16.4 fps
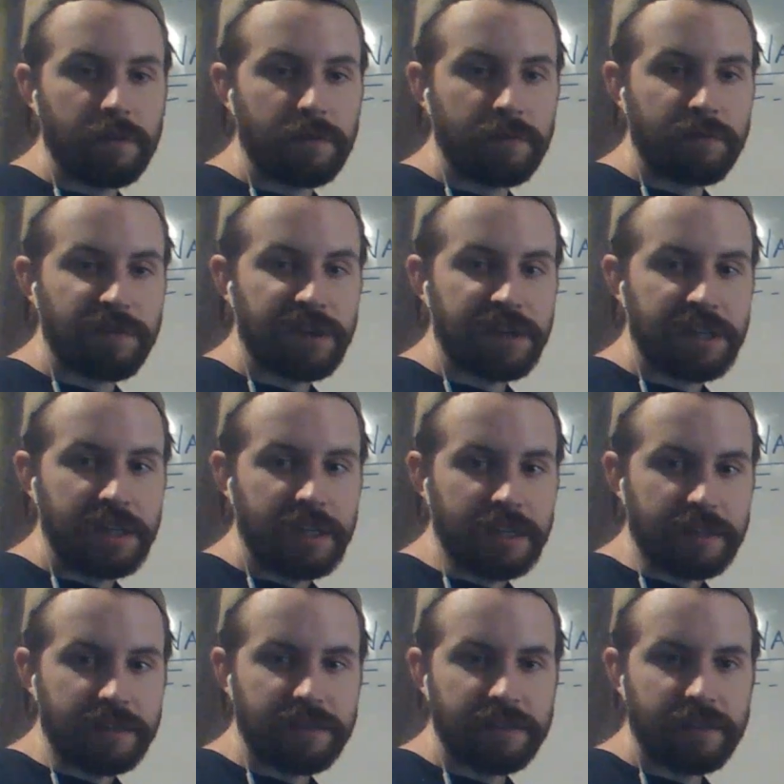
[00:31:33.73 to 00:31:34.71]
Very
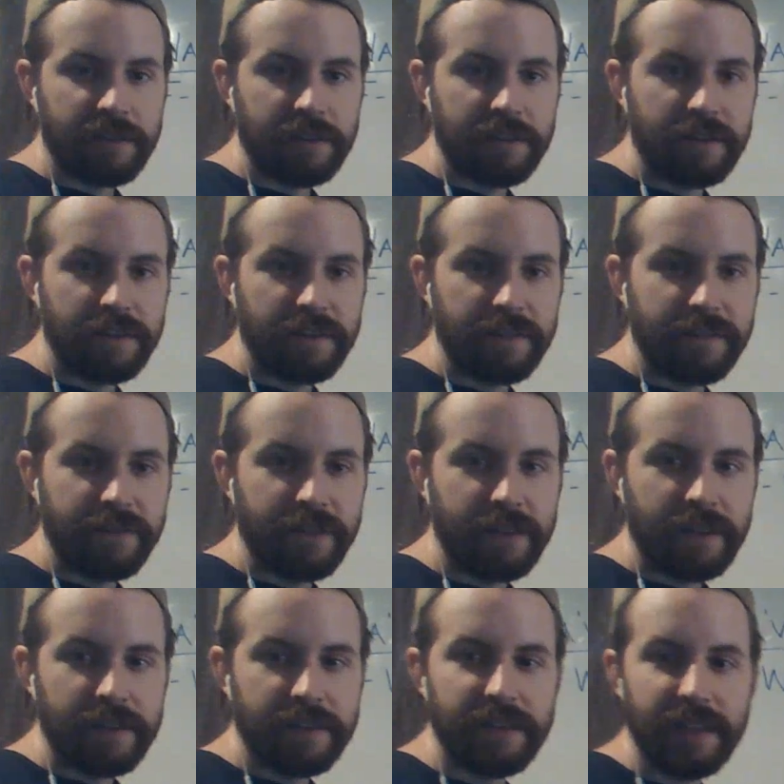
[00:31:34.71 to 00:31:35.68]
nice.
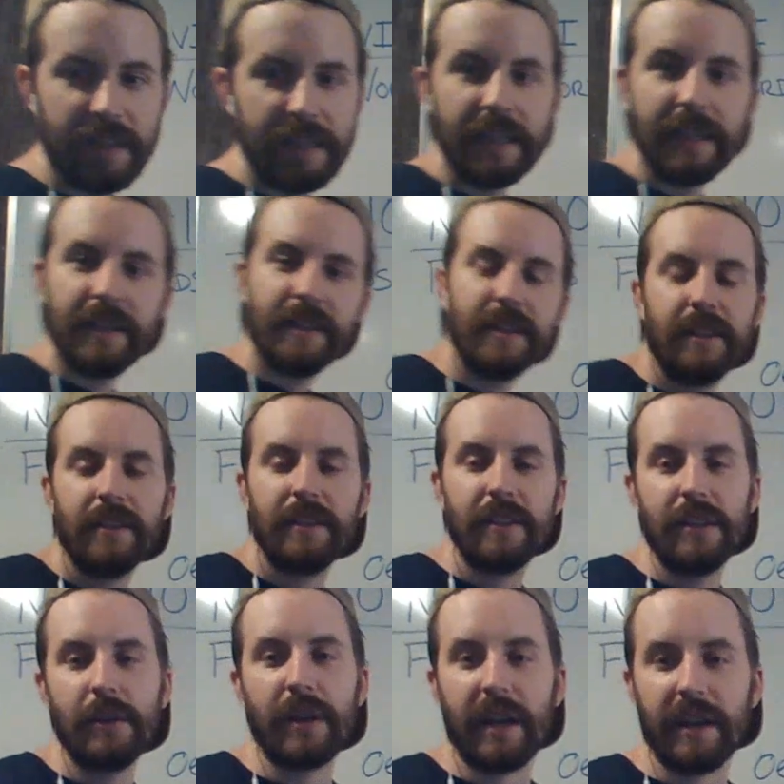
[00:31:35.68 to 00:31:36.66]
See,
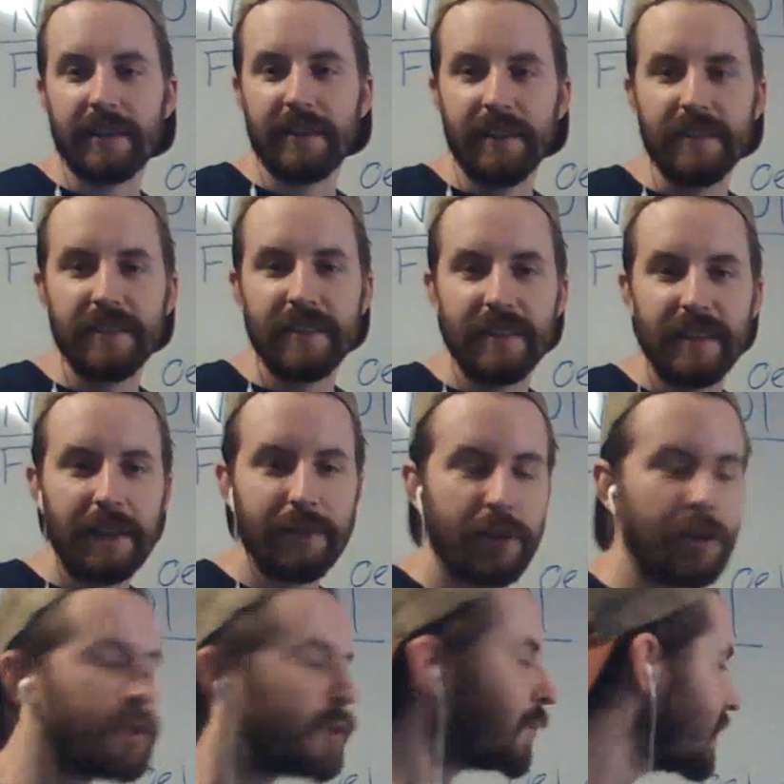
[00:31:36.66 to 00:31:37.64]
you got this, even
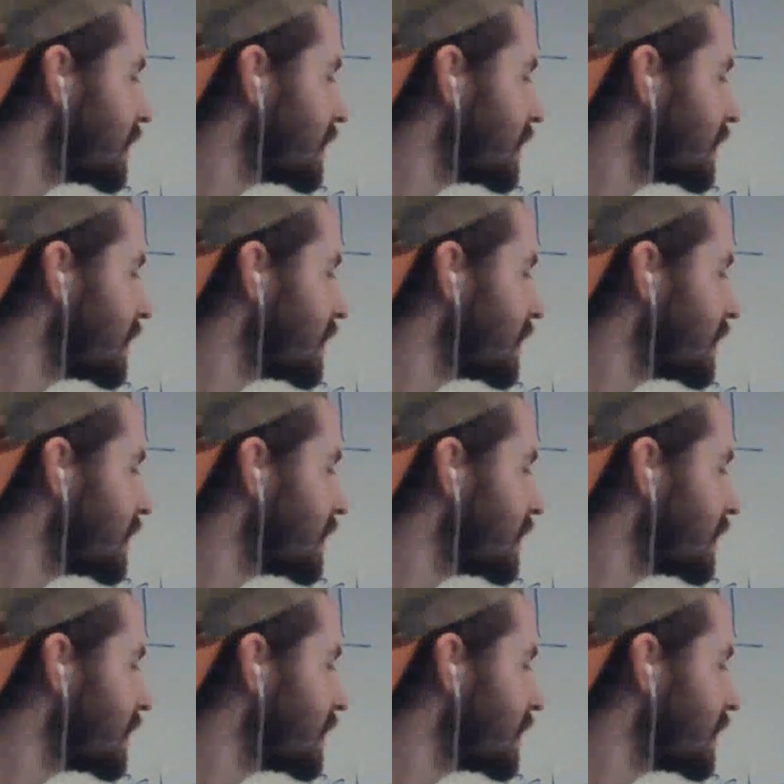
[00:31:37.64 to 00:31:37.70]
though you were